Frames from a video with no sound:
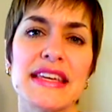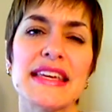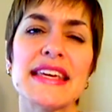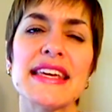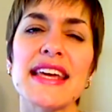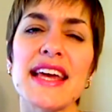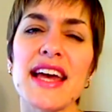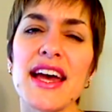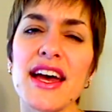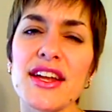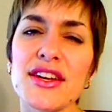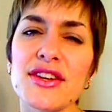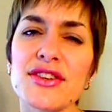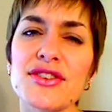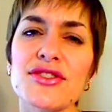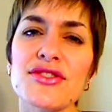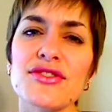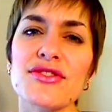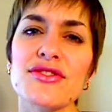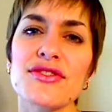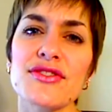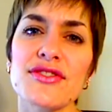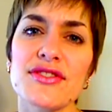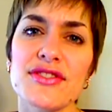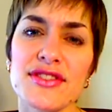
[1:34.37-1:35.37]
He
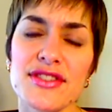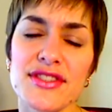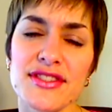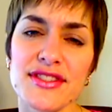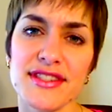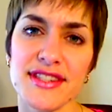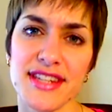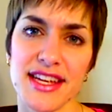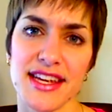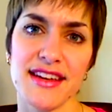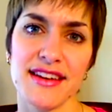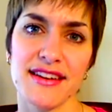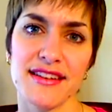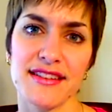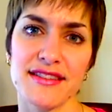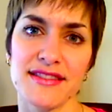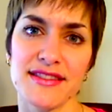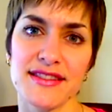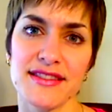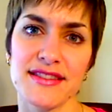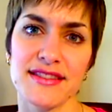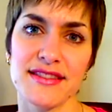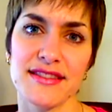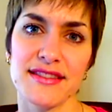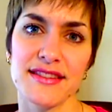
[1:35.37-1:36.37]

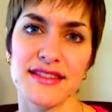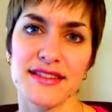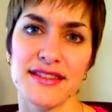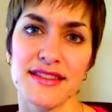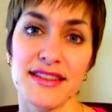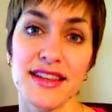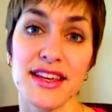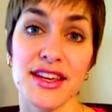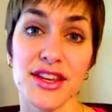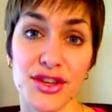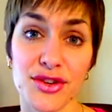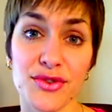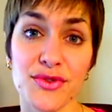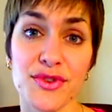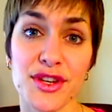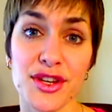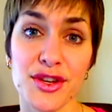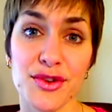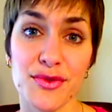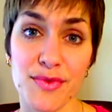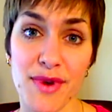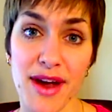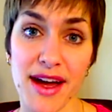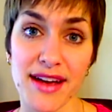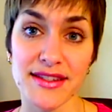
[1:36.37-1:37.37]
understands that you
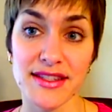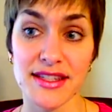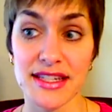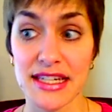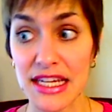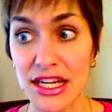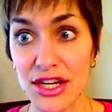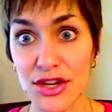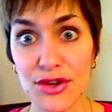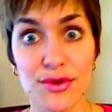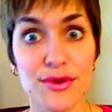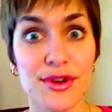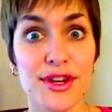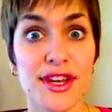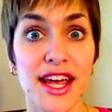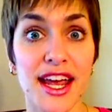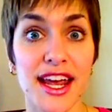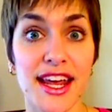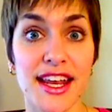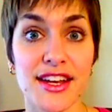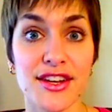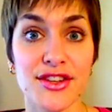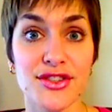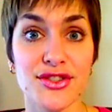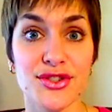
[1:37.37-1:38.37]
need rest. He
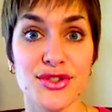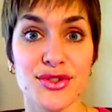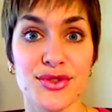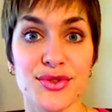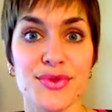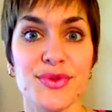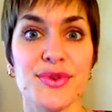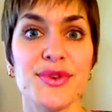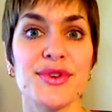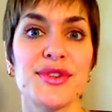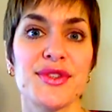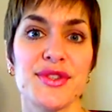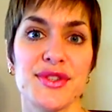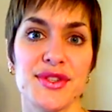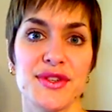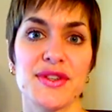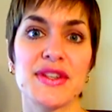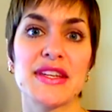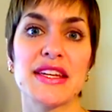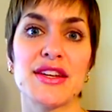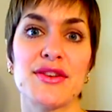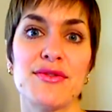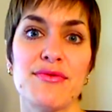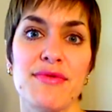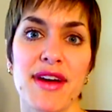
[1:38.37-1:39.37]
created you to
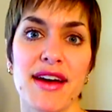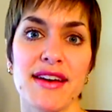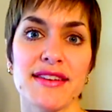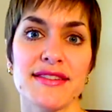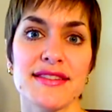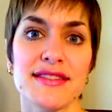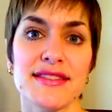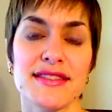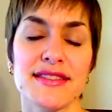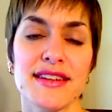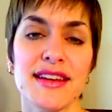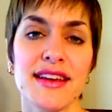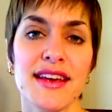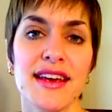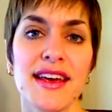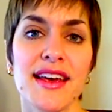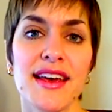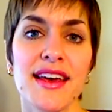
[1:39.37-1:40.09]
need rest.